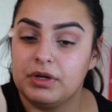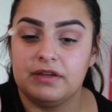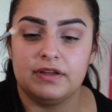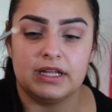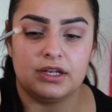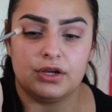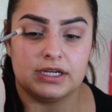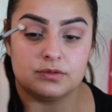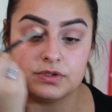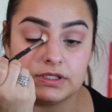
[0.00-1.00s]
But even then you
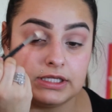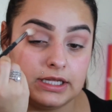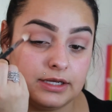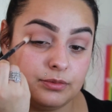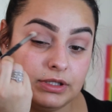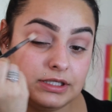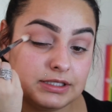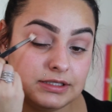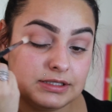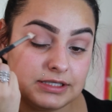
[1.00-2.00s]
guys will see like it really
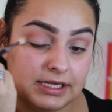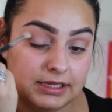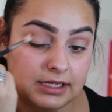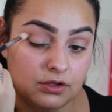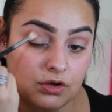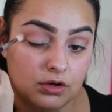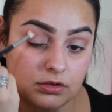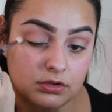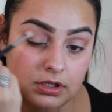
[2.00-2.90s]
doesn't take that long.